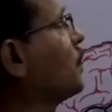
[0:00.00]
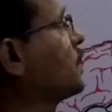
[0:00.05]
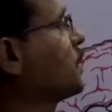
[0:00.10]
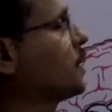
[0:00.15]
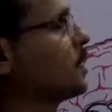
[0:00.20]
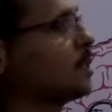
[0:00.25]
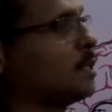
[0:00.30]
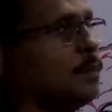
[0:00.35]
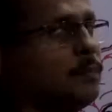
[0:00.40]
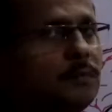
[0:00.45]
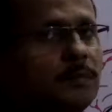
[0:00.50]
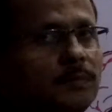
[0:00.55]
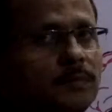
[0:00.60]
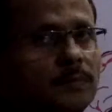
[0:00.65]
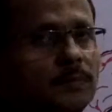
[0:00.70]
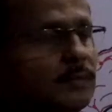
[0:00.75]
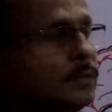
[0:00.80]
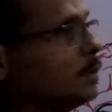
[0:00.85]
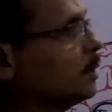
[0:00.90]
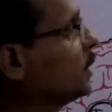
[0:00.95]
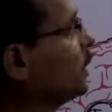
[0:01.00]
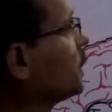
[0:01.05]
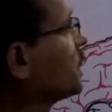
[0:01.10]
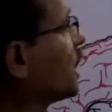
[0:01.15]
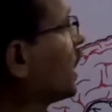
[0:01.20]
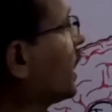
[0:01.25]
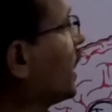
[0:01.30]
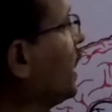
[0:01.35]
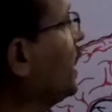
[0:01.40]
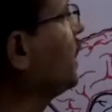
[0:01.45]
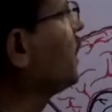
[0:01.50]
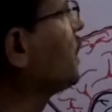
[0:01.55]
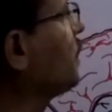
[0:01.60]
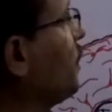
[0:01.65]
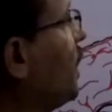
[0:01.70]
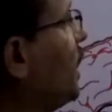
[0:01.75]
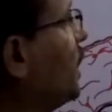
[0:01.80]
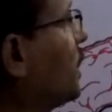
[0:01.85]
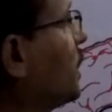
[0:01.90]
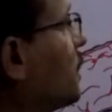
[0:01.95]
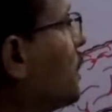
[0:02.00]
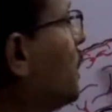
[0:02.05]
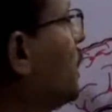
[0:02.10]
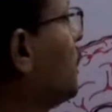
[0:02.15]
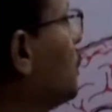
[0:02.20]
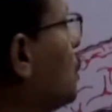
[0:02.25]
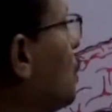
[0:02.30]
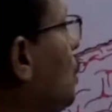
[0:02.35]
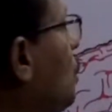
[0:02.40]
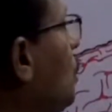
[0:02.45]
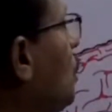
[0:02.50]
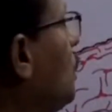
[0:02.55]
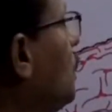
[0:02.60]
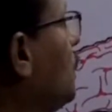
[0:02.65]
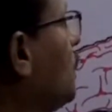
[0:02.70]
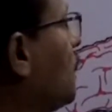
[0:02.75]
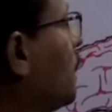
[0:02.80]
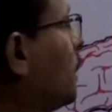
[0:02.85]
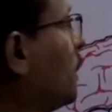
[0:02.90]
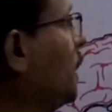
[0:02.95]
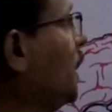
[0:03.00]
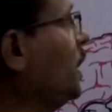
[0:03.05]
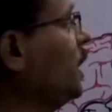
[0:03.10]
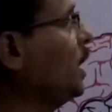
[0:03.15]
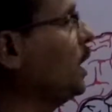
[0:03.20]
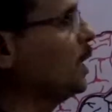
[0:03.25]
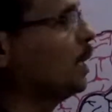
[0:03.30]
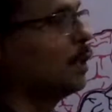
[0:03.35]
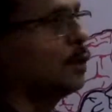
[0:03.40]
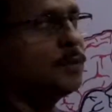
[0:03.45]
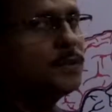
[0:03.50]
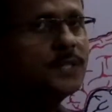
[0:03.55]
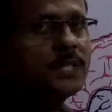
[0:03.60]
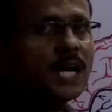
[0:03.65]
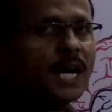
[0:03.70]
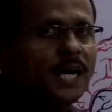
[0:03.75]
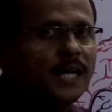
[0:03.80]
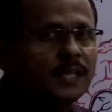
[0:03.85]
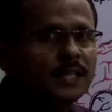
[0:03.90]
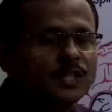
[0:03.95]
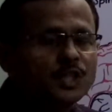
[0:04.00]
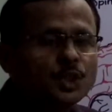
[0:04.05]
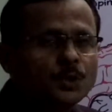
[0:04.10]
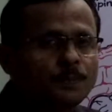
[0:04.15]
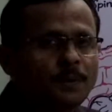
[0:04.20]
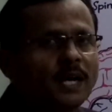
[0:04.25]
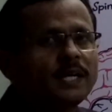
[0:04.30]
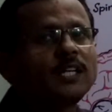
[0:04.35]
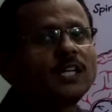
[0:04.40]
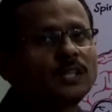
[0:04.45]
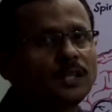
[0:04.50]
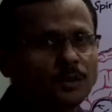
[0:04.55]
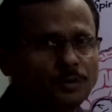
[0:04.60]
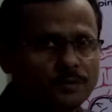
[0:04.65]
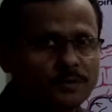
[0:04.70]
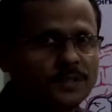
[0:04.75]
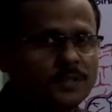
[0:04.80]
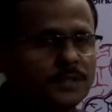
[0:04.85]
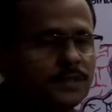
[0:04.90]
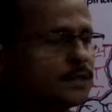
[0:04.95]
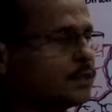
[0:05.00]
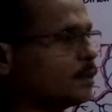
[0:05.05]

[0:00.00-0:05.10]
system is again divided into cranial nerves and spinal nerves.